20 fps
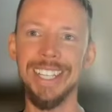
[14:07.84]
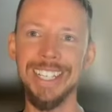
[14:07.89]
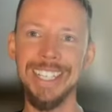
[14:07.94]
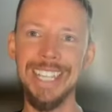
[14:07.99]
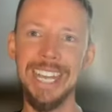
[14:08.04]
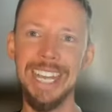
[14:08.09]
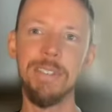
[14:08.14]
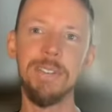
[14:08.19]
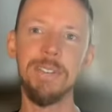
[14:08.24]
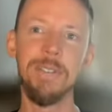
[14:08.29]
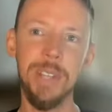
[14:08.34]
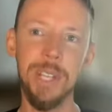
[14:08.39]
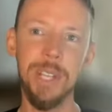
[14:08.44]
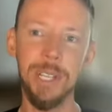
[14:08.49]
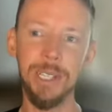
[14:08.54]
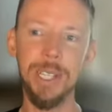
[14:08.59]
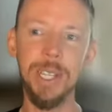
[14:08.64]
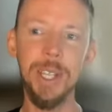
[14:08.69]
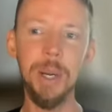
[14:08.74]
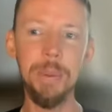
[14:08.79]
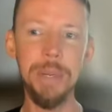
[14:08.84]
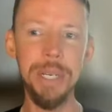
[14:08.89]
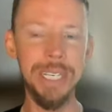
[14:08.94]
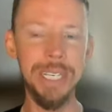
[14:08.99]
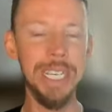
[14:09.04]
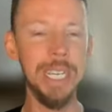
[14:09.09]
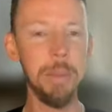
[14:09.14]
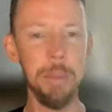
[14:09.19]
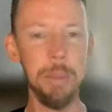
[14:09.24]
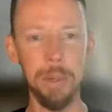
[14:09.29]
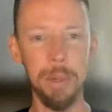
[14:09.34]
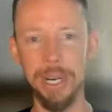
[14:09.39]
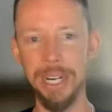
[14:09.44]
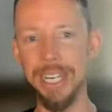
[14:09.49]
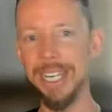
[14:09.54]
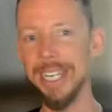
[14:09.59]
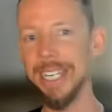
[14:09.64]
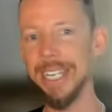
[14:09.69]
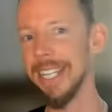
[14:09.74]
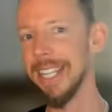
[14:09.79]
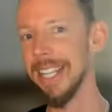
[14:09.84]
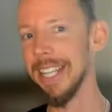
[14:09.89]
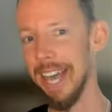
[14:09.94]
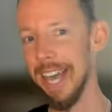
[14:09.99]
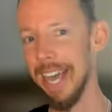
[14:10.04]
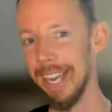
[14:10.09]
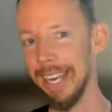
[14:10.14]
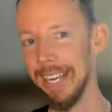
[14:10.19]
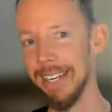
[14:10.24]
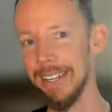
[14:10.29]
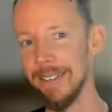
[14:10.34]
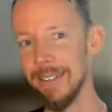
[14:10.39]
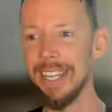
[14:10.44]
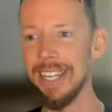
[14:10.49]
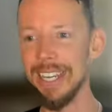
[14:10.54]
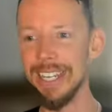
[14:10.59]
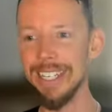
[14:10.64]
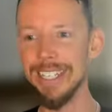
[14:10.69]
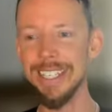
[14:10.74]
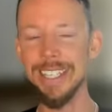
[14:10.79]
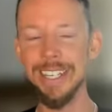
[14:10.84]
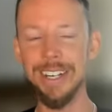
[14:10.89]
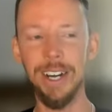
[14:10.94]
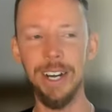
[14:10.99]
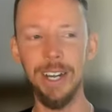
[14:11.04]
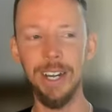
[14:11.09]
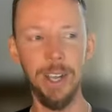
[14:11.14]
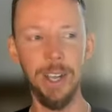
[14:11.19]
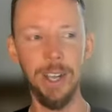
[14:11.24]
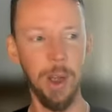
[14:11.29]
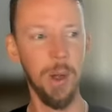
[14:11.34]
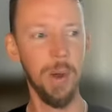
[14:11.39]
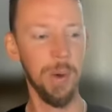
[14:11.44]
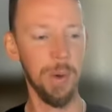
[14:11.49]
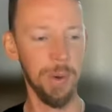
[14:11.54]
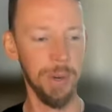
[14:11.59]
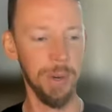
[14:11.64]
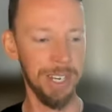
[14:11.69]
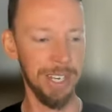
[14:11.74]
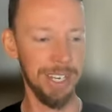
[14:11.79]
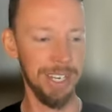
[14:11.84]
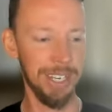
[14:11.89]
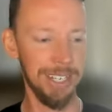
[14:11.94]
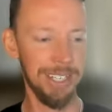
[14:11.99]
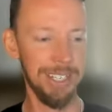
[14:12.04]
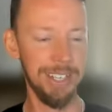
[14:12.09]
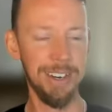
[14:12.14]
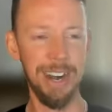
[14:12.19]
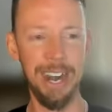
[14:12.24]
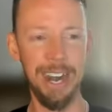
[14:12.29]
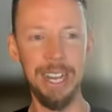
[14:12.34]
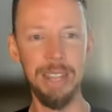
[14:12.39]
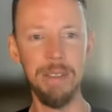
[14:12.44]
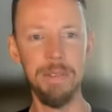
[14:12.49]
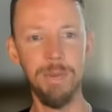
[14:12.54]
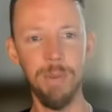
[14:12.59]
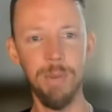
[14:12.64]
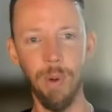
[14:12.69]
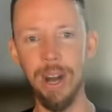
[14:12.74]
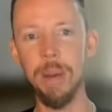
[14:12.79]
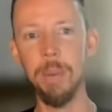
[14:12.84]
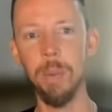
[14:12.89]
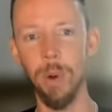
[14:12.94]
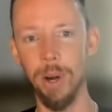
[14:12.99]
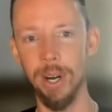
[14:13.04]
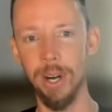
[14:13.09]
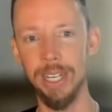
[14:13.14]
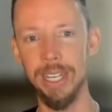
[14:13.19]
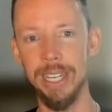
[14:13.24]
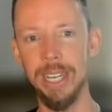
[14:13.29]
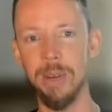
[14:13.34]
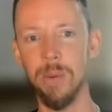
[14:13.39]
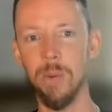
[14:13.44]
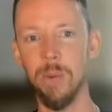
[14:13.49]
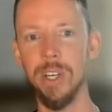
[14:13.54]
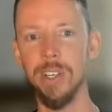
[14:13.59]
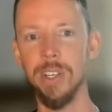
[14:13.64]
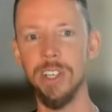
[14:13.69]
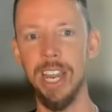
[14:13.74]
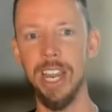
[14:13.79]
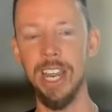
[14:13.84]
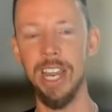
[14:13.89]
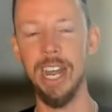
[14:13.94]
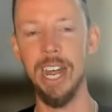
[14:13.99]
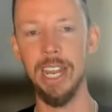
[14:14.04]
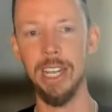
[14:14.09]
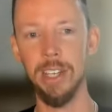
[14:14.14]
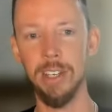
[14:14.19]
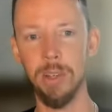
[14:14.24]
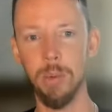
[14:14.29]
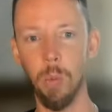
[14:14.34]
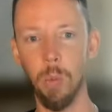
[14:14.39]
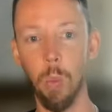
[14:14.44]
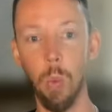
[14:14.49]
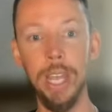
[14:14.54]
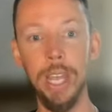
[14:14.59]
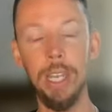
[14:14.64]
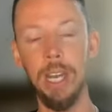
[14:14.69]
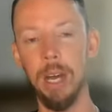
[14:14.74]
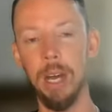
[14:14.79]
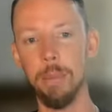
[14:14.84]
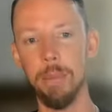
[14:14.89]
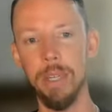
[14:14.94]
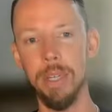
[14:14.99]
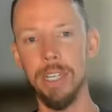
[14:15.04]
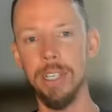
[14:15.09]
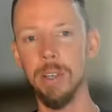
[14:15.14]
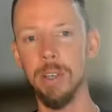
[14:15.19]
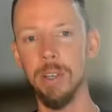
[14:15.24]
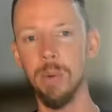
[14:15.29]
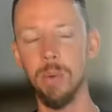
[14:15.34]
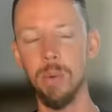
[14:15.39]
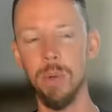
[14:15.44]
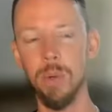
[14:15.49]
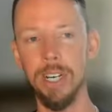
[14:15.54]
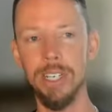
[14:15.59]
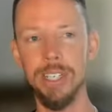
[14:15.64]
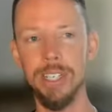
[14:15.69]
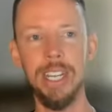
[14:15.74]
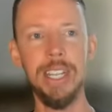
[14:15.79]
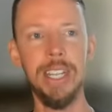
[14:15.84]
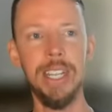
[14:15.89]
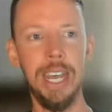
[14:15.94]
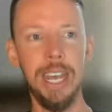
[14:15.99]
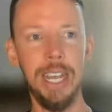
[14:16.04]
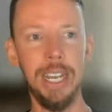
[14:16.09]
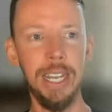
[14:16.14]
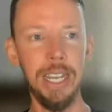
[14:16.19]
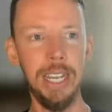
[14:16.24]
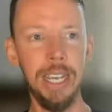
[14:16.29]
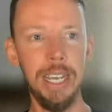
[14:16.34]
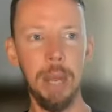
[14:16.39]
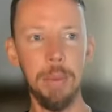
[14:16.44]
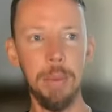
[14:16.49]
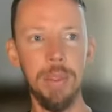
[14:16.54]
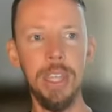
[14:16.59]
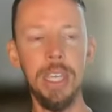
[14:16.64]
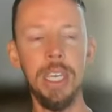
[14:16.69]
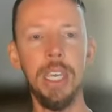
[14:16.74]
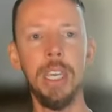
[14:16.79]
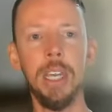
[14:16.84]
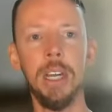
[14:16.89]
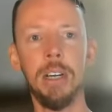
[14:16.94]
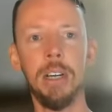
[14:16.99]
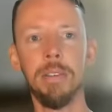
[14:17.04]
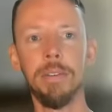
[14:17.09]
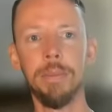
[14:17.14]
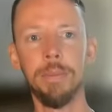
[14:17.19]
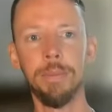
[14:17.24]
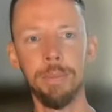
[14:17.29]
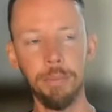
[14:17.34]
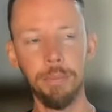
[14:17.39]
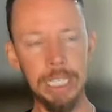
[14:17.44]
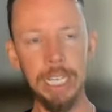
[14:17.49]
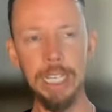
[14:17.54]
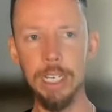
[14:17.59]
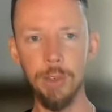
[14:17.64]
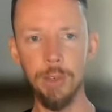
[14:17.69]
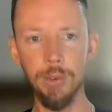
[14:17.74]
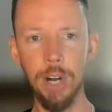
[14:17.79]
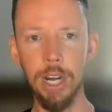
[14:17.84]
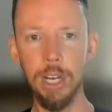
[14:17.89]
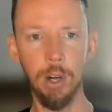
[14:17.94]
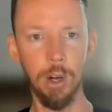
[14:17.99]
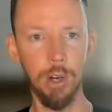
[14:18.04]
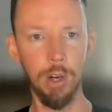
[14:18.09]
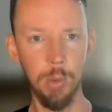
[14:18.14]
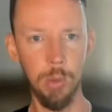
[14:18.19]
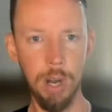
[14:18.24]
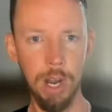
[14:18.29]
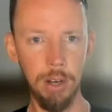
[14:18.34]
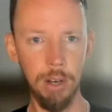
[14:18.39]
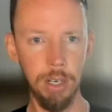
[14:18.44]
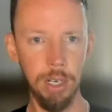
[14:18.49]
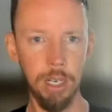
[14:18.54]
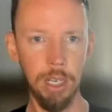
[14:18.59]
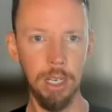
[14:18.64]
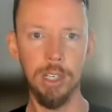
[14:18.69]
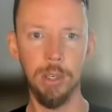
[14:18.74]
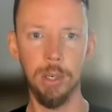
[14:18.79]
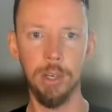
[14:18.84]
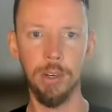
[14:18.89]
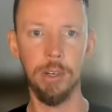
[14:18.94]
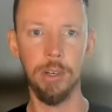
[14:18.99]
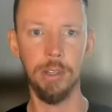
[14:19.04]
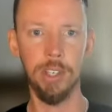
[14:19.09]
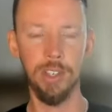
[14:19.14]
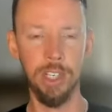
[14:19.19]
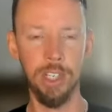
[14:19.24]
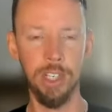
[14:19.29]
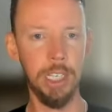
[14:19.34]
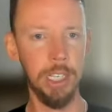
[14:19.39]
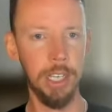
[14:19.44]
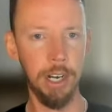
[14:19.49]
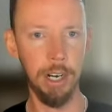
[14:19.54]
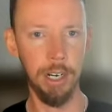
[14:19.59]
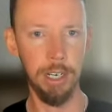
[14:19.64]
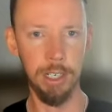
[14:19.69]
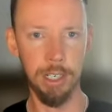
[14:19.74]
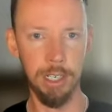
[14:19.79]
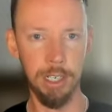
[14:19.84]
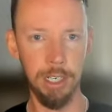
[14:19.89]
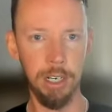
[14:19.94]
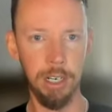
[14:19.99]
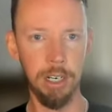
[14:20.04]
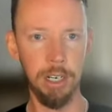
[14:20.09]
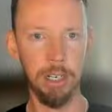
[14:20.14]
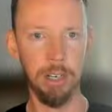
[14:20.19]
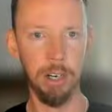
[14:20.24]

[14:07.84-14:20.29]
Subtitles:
Let's dive a little bit deeper into that. Is there a code? Is there any framework in which AI could wake up? And so when I say that, I'm thinking of guys like Ray Kurzweil. So here at the singularity is near.